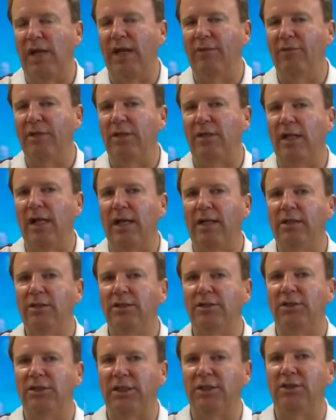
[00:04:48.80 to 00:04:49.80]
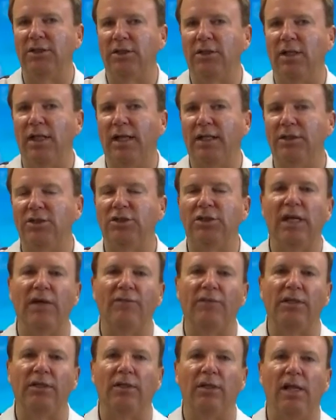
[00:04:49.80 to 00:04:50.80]
5 o'clock, 6 o'clock,
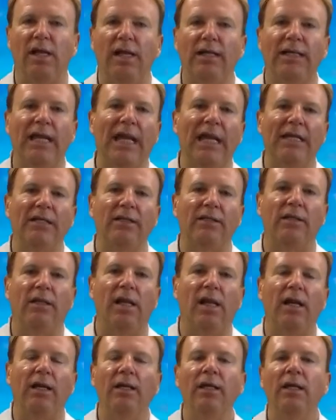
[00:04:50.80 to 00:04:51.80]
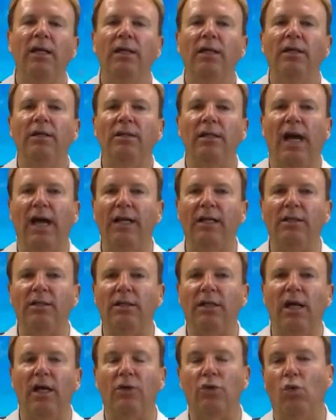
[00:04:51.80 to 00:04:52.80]
7 o'clock, 8 o'clock, 9
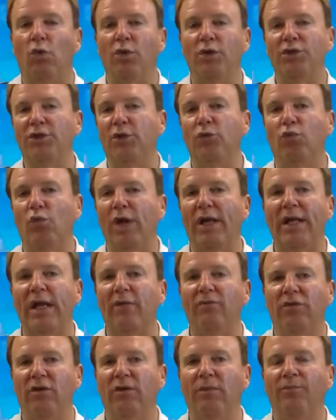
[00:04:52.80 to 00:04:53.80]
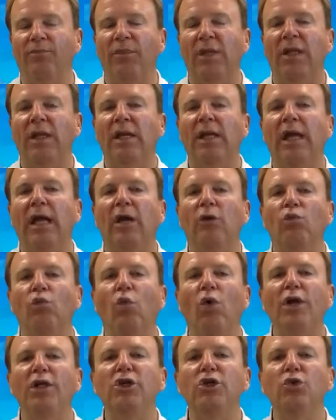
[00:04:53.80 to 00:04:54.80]
o'clock, or is it whenever? And
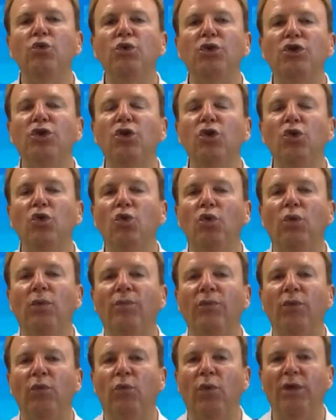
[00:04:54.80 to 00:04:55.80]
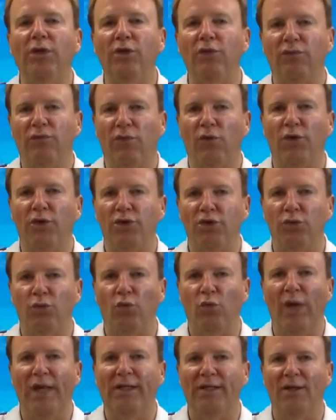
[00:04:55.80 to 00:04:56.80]
what do you do when you
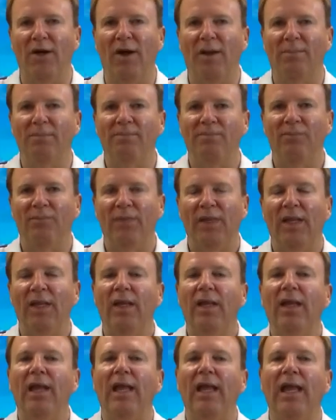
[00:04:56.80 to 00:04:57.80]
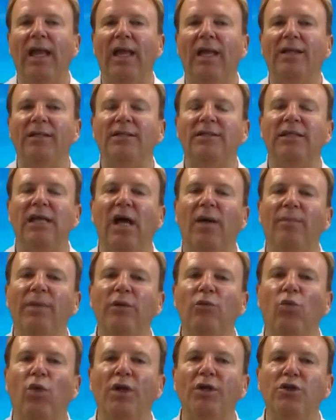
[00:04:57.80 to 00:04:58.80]
first wake up? And tell
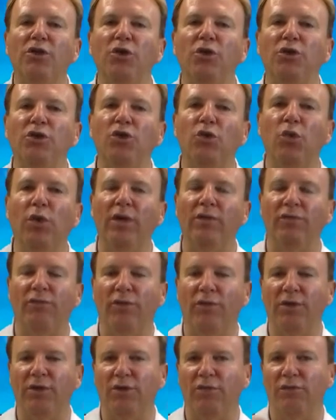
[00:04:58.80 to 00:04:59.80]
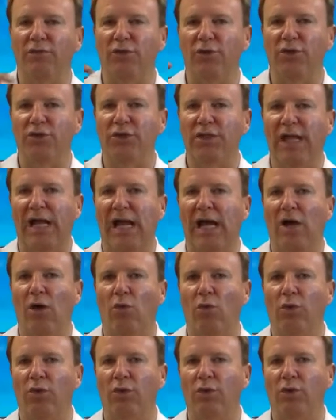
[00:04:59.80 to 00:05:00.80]
me what you're doing for your first
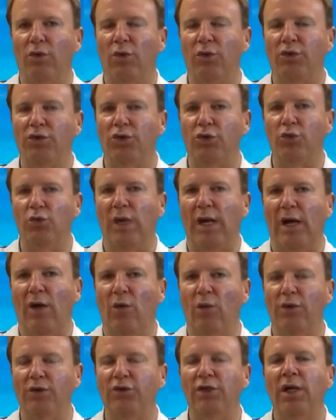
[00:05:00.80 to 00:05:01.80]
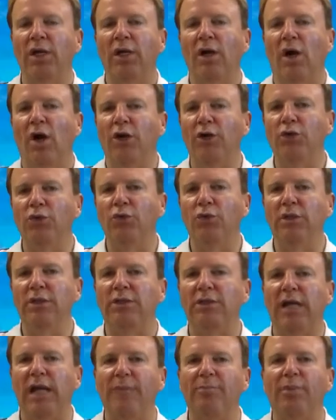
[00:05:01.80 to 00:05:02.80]
hour or 2 hours. Are you the
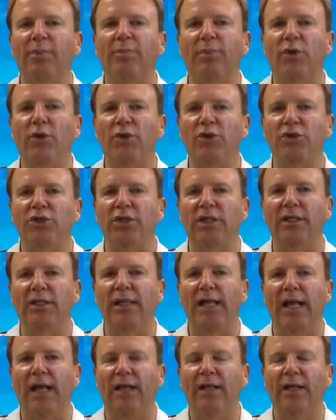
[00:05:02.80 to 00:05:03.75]
type of person